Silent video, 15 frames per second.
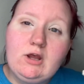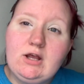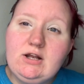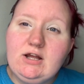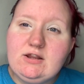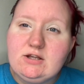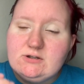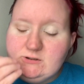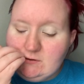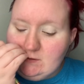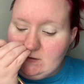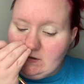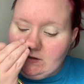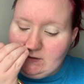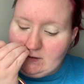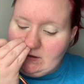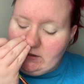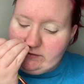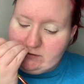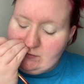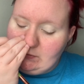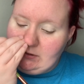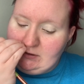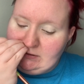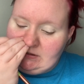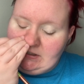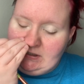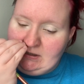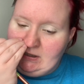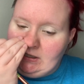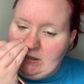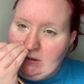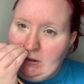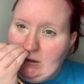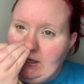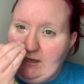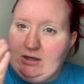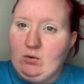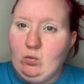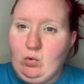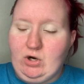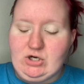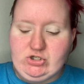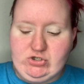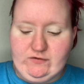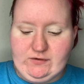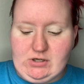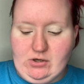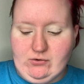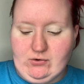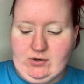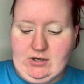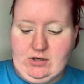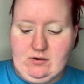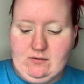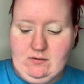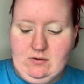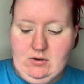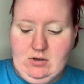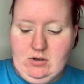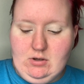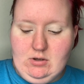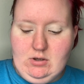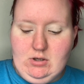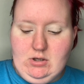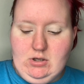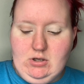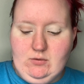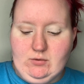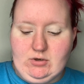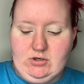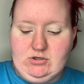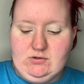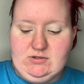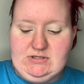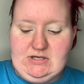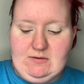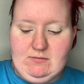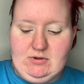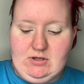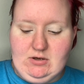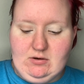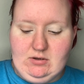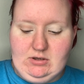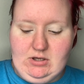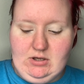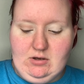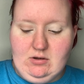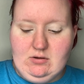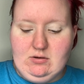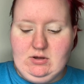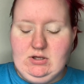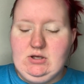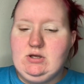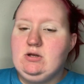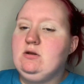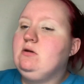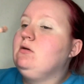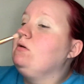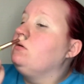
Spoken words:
Nothing too dark, I just wanted to get like a light wash of color down. I'm going to do the same thing on the other lid.